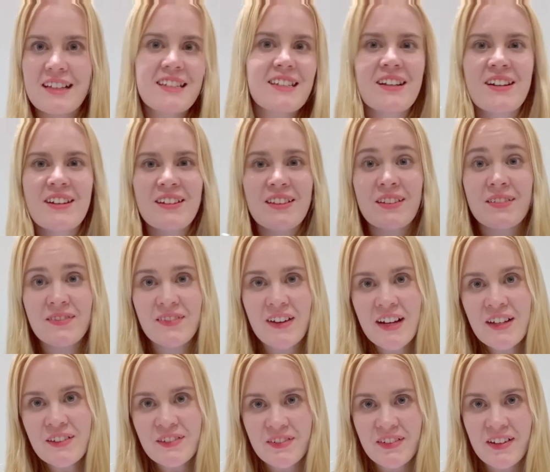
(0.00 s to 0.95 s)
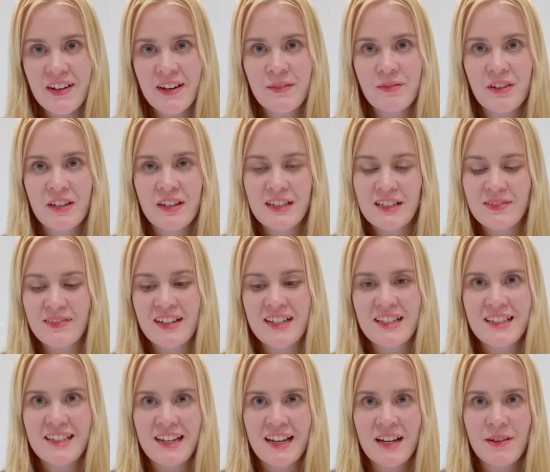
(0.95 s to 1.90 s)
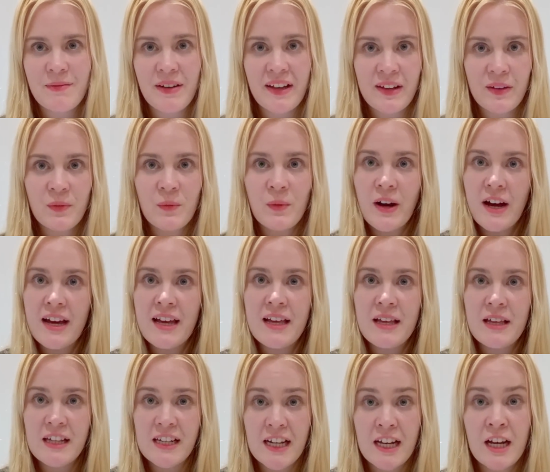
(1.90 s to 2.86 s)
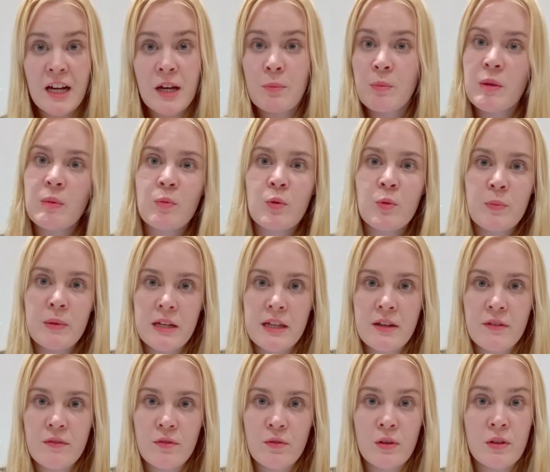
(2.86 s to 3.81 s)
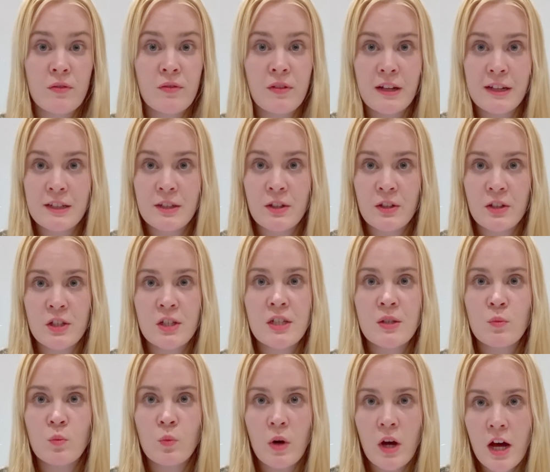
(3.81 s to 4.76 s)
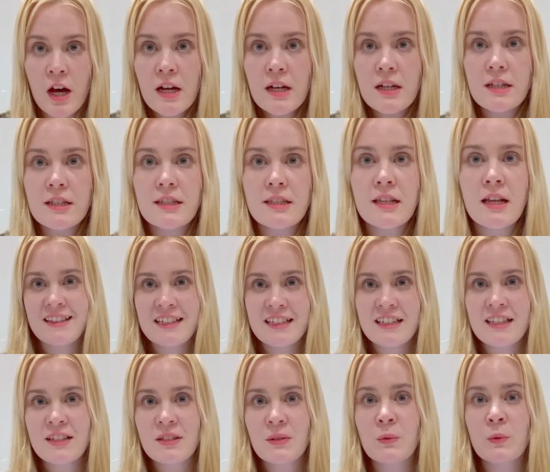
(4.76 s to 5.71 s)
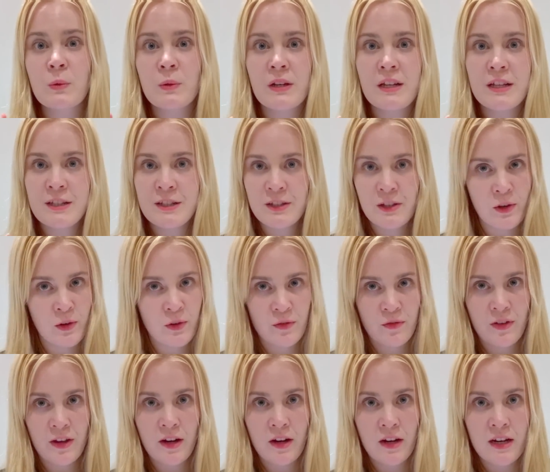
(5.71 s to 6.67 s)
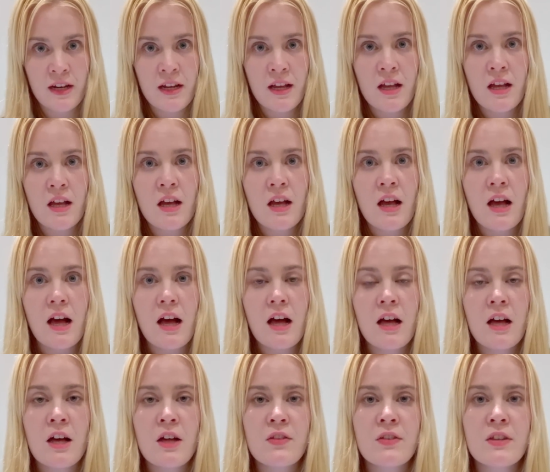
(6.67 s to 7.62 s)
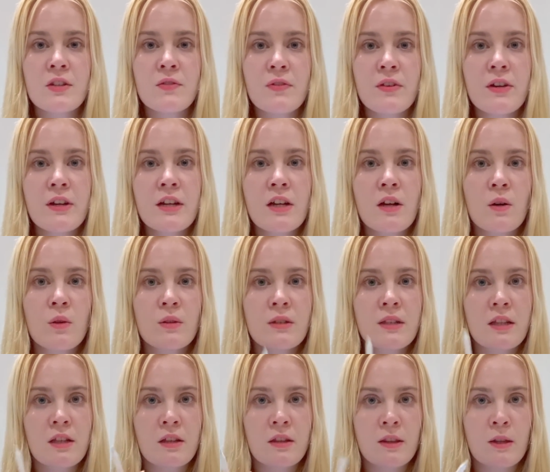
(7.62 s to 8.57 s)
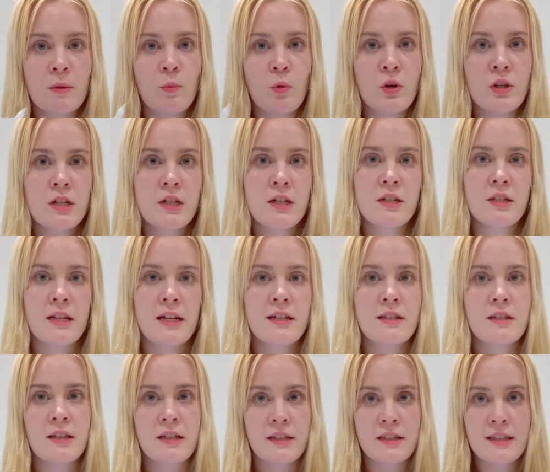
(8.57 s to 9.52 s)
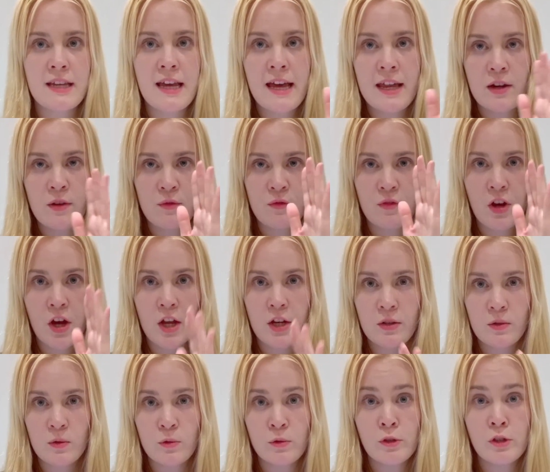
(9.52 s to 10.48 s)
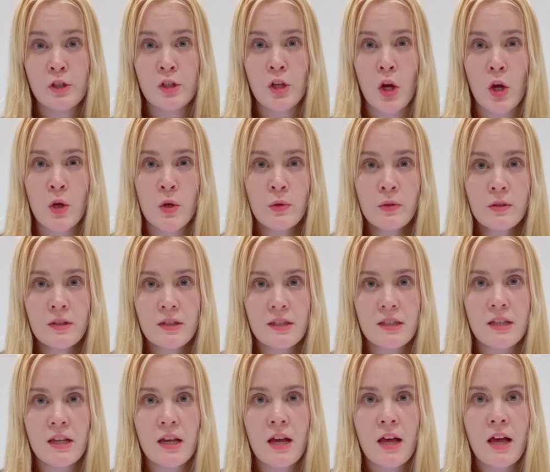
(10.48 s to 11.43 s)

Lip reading: So the final theory I'm going to explain today about why people believe reflexology works, this is called zone theory. This theory holds that the body contains like 10 vertical zones.